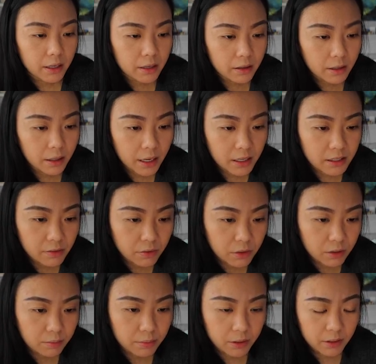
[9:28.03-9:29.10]
in the case of
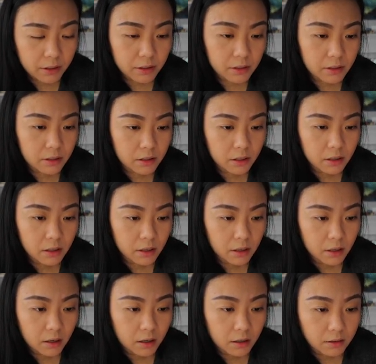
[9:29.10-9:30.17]
good books,
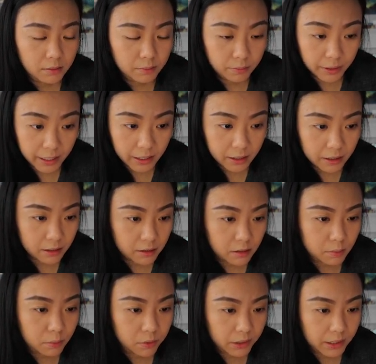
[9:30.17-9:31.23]
break. The
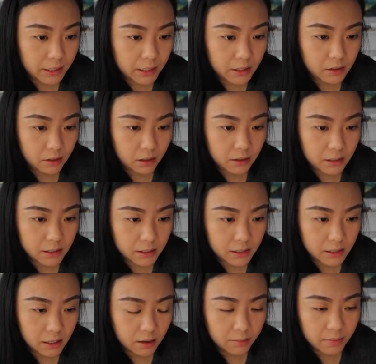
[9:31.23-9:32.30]
point is not to see
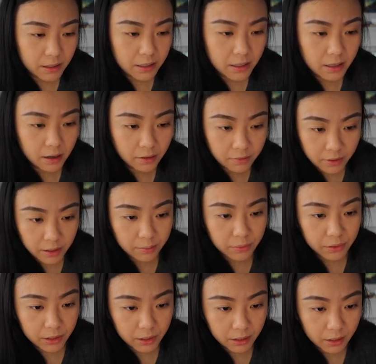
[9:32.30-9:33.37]
how many of them you
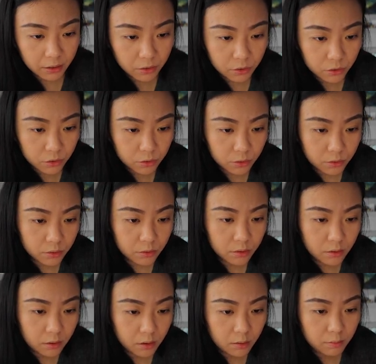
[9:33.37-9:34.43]
can get through,
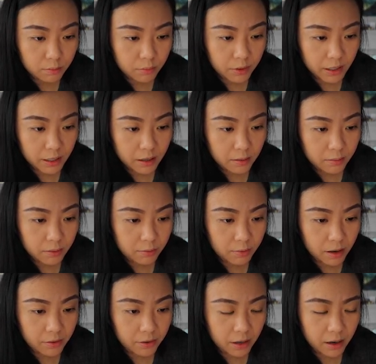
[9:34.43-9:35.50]
break, but
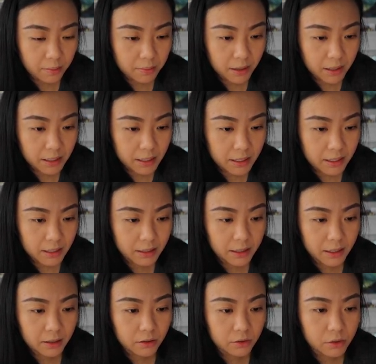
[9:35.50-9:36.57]
rather how many can
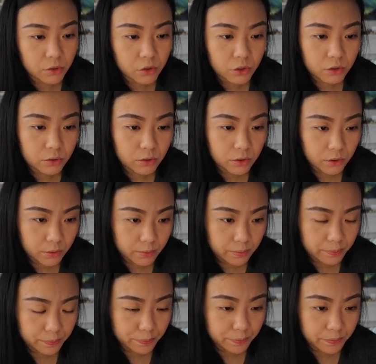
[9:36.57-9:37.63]
get through to you.
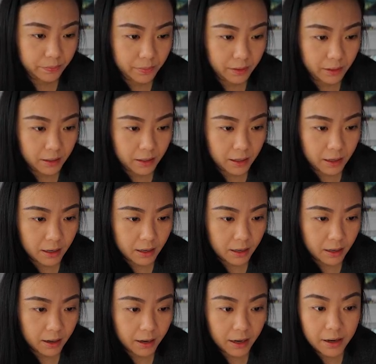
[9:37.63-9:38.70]

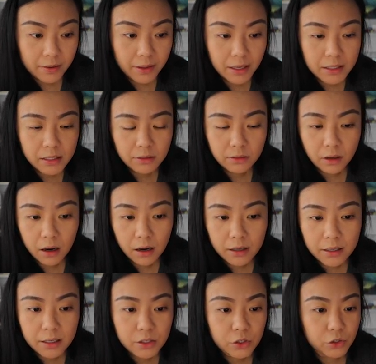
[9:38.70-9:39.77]
Now that's a lot
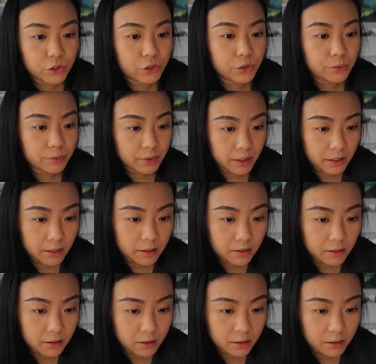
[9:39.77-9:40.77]
easier to read.